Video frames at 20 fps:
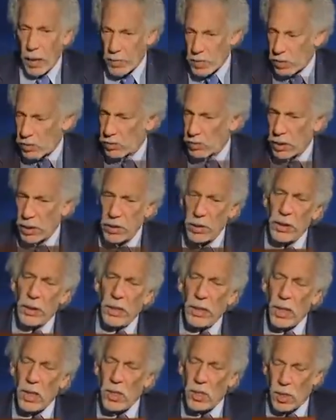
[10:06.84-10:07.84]
Absolutely.
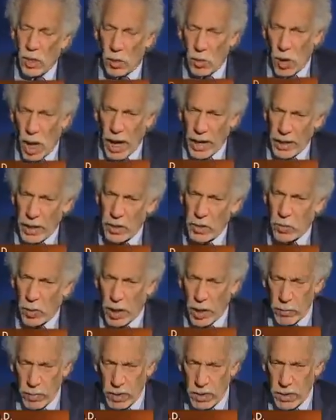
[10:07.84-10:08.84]
So I guess what
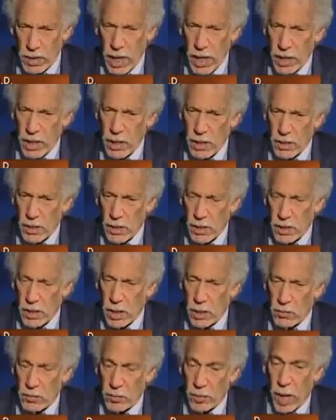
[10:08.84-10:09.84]
I would say is
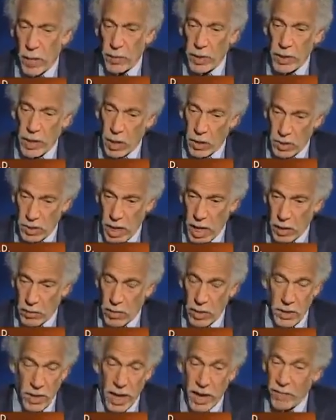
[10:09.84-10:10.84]
that primary care
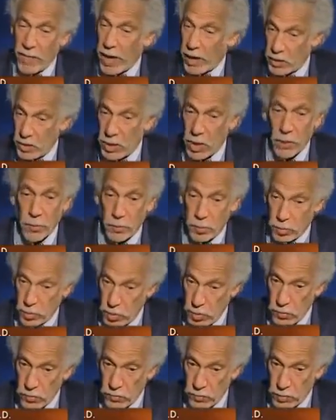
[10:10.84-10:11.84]
salaries have actually
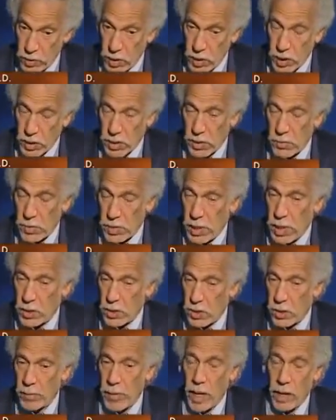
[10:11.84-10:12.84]
improved a
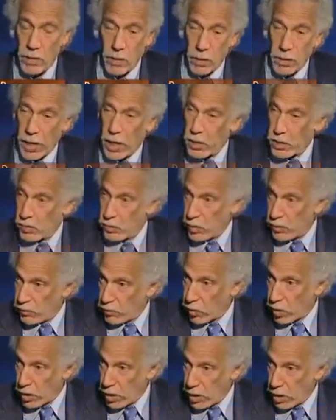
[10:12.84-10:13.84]
substantial amount in the last 3 or
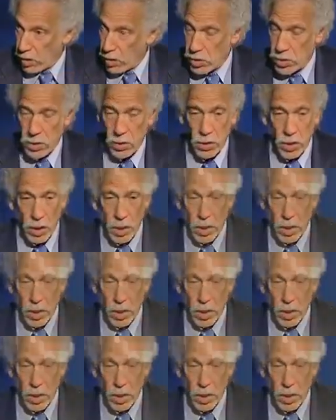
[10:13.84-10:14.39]
4 years.